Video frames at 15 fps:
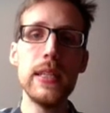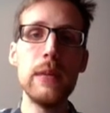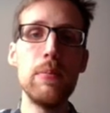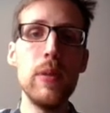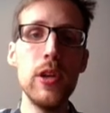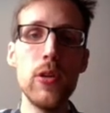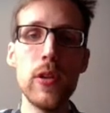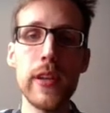deep
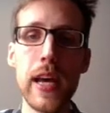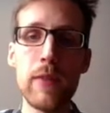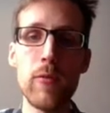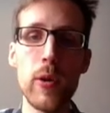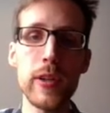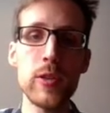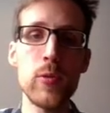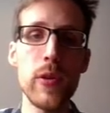neural
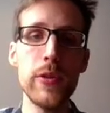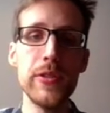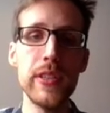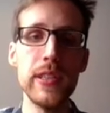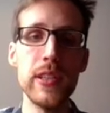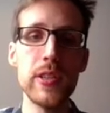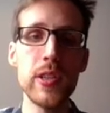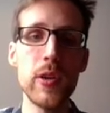networks using
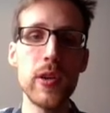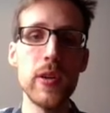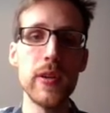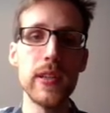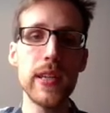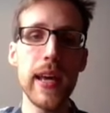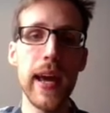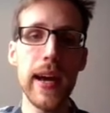the
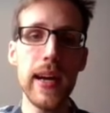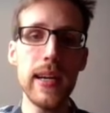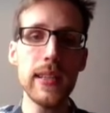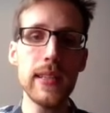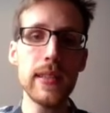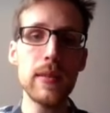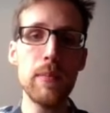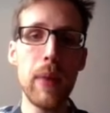so-called
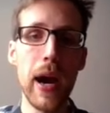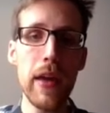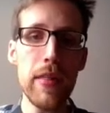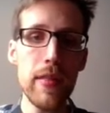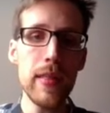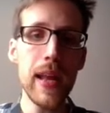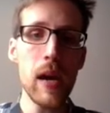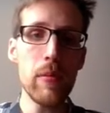Keras
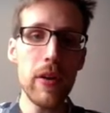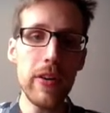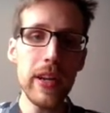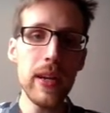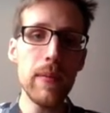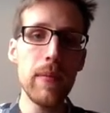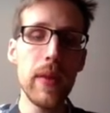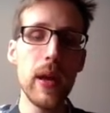Python
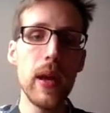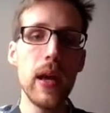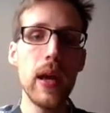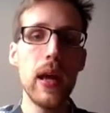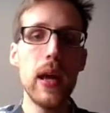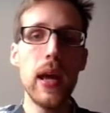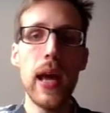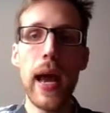library,
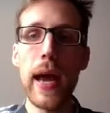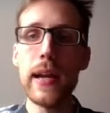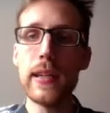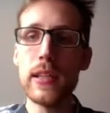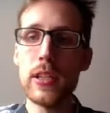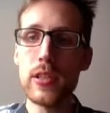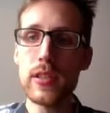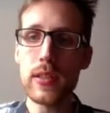and
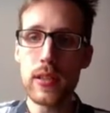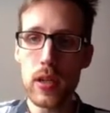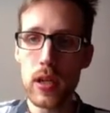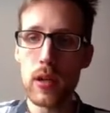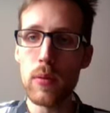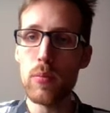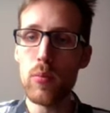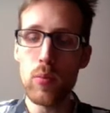it is
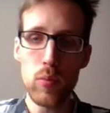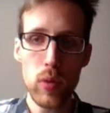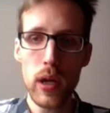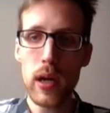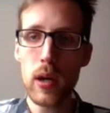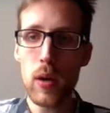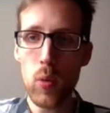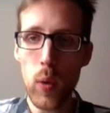
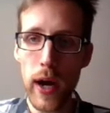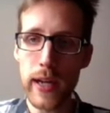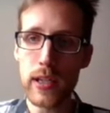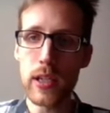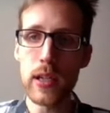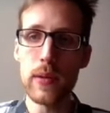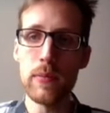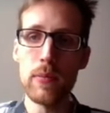quite
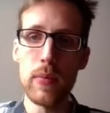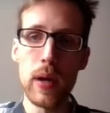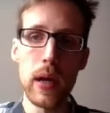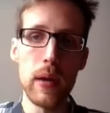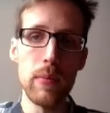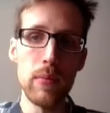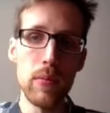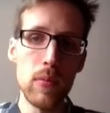
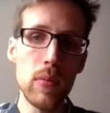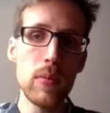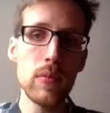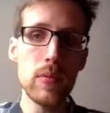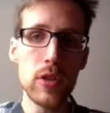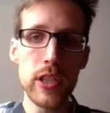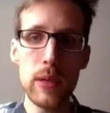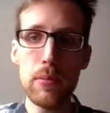
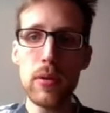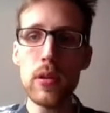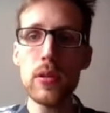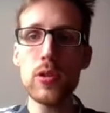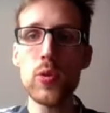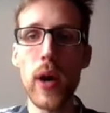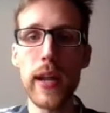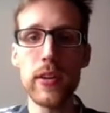simple
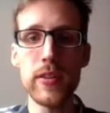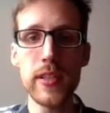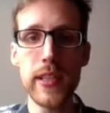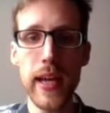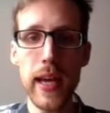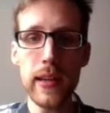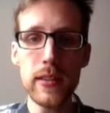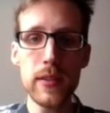to
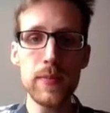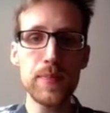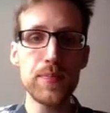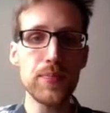understand.